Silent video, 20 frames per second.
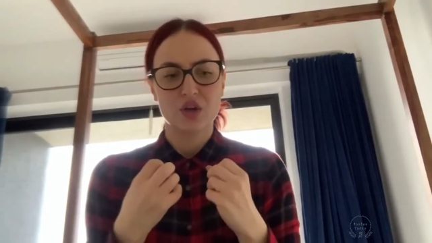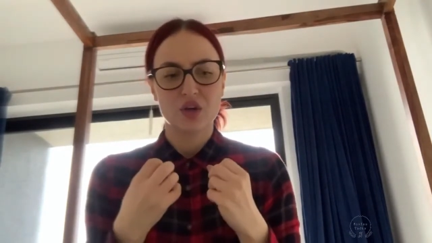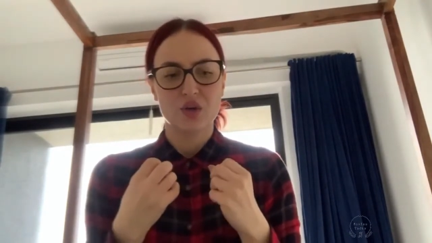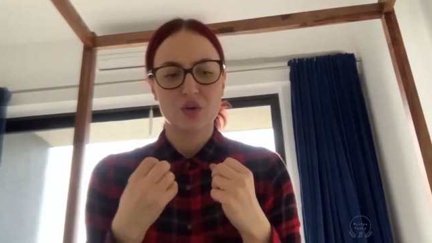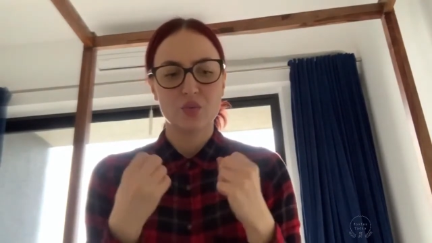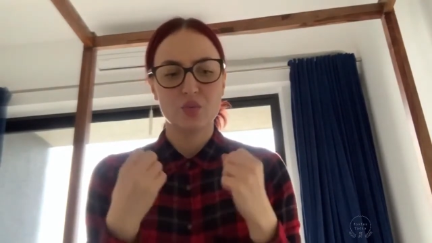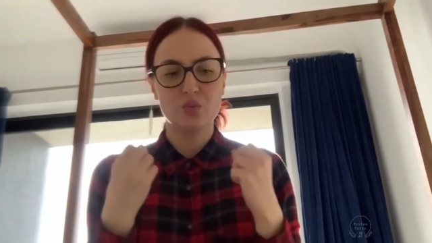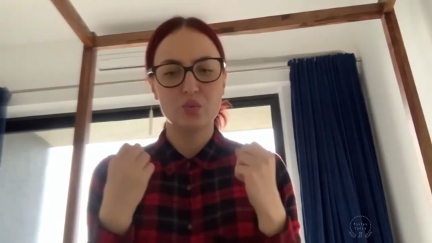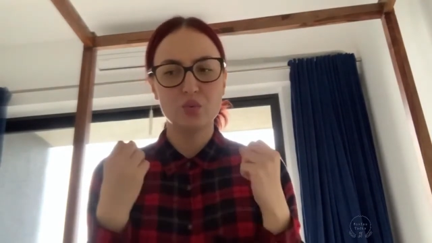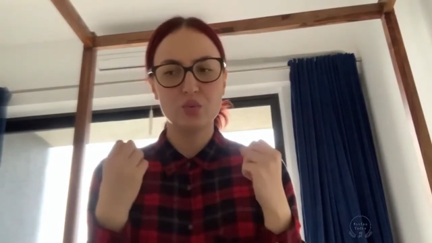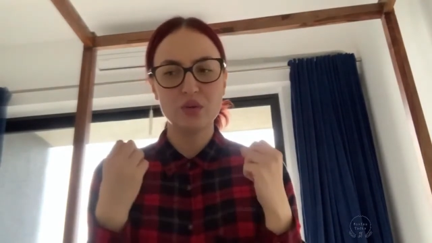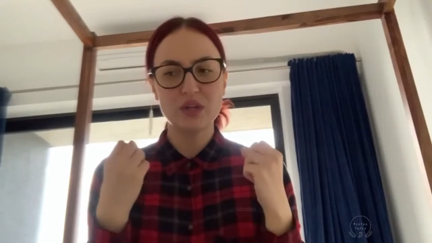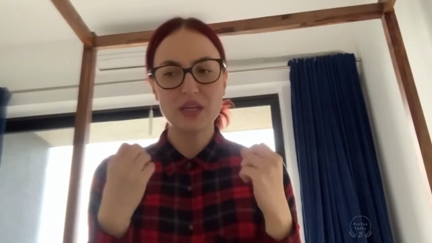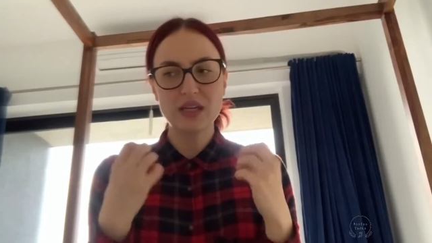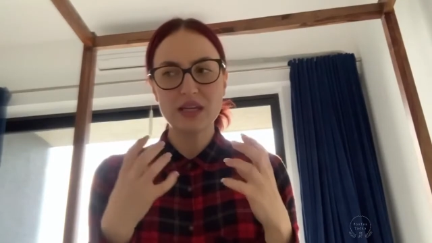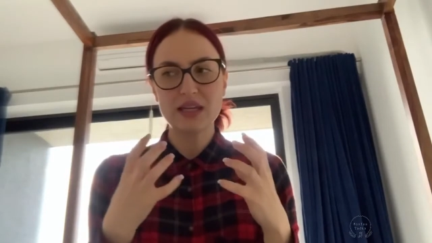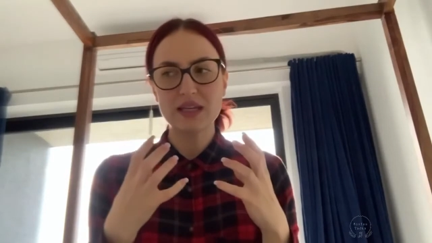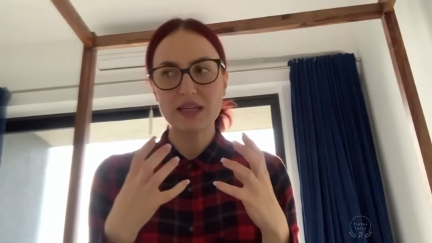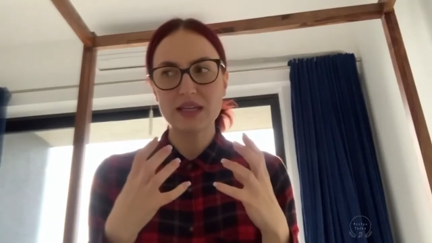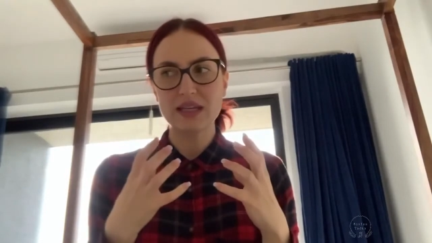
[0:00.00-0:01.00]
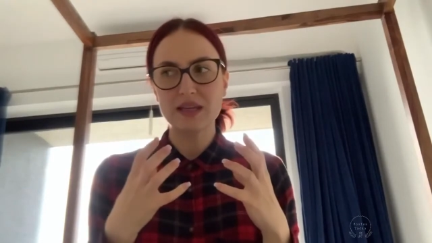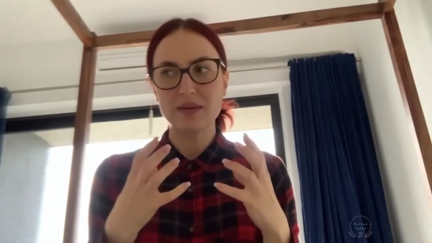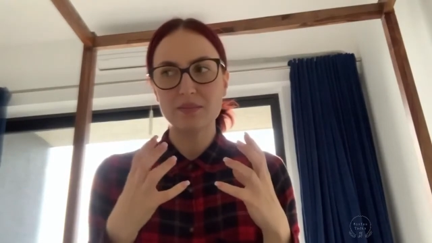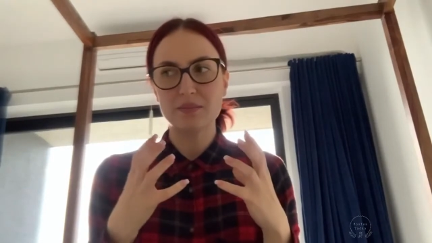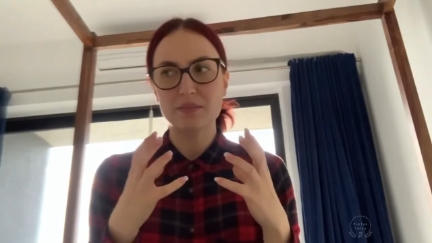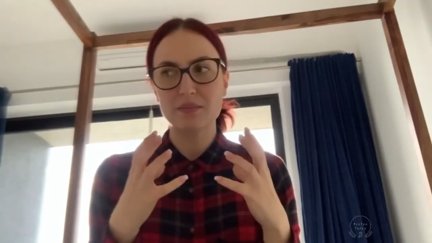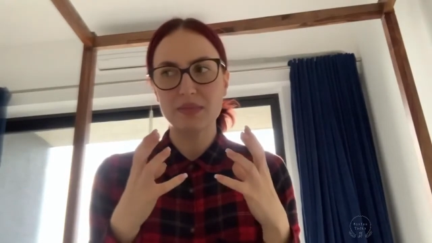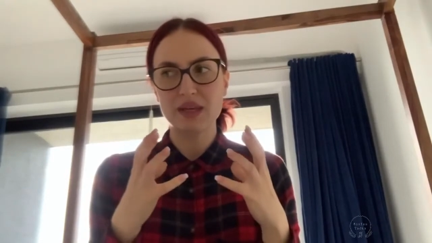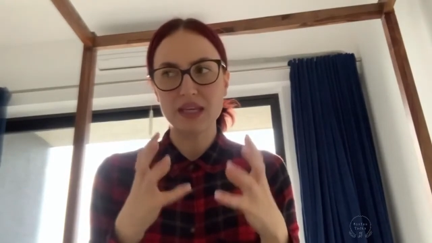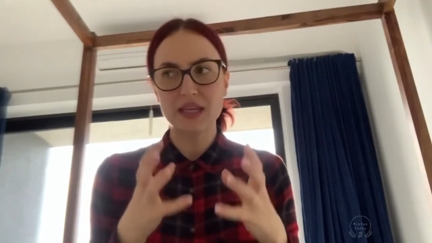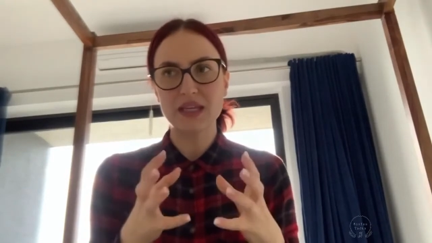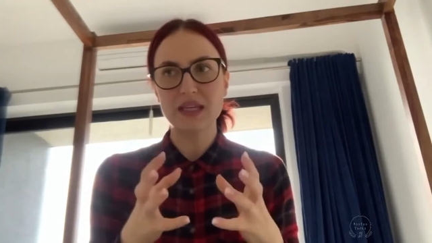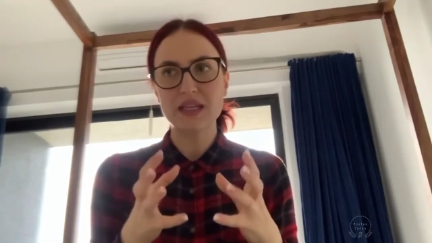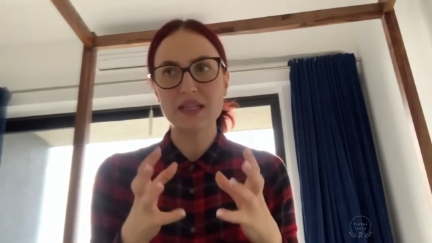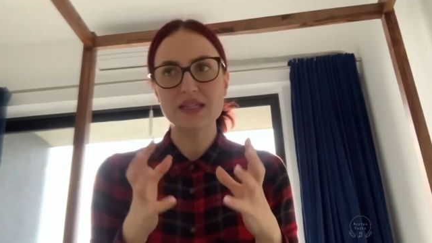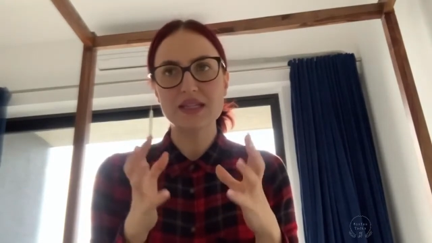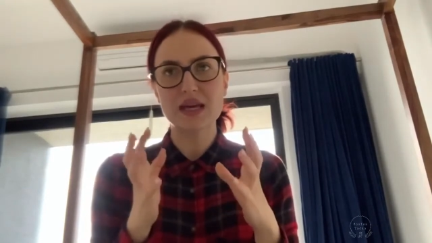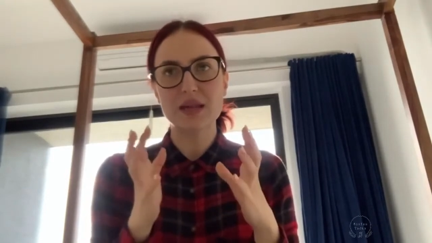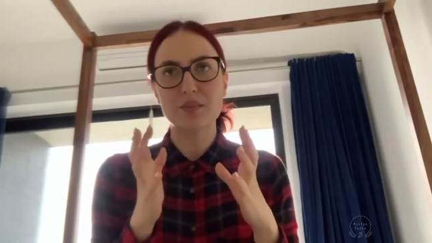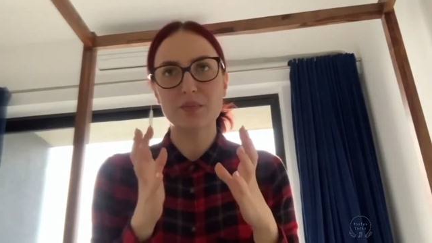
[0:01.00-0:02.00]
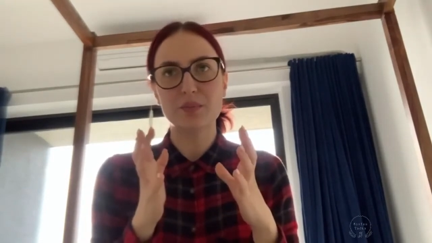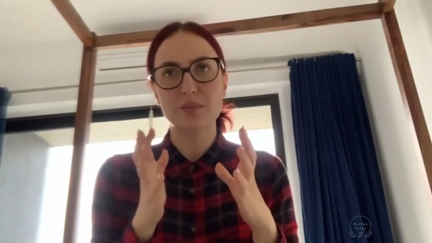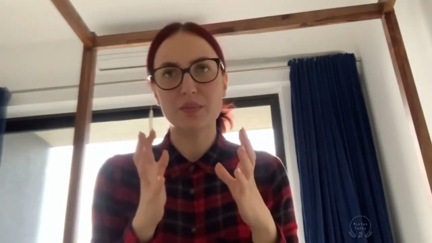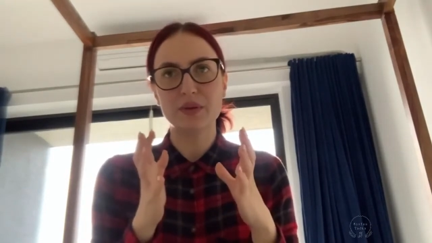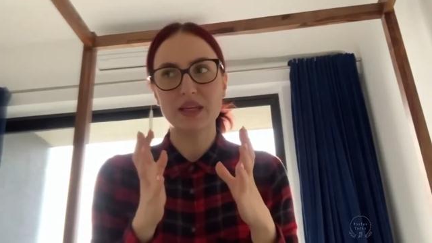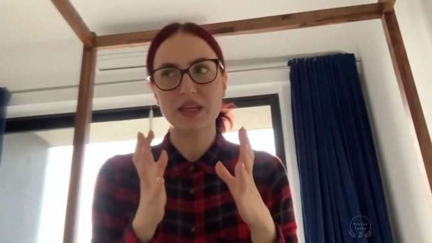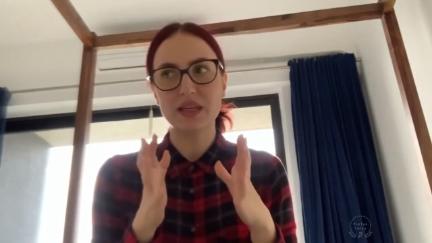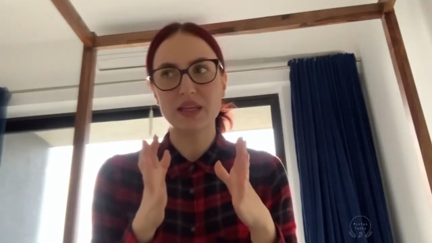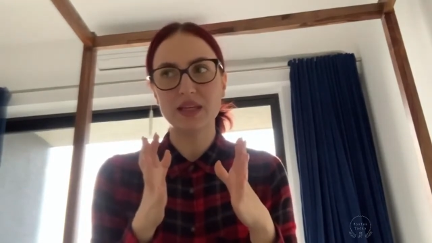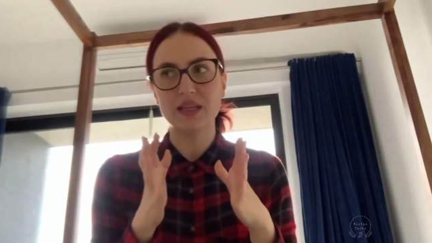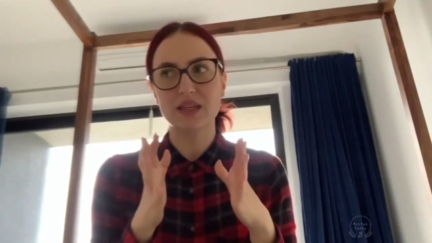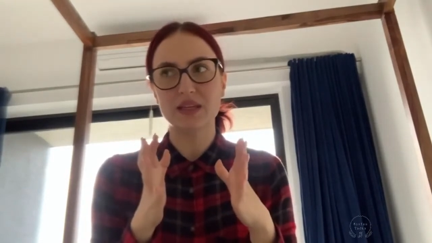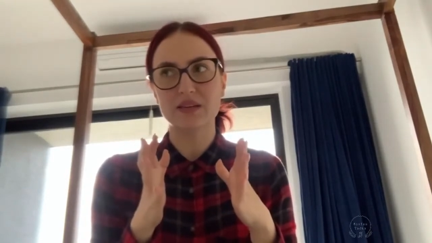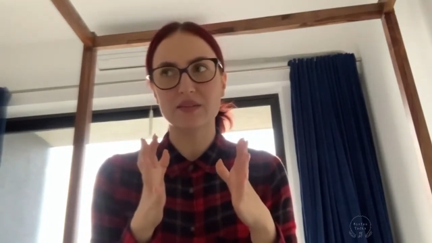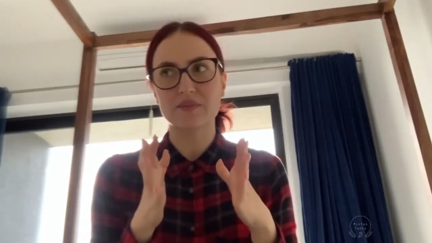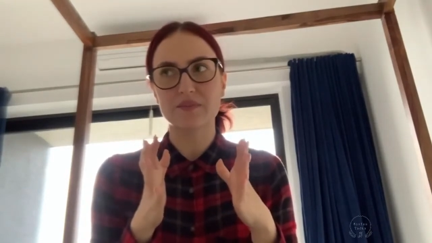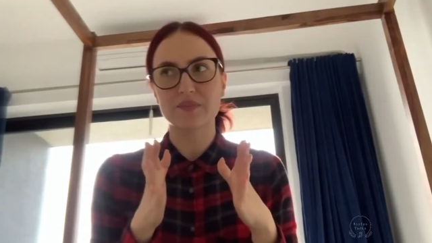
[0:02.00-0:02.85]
really mean it, and being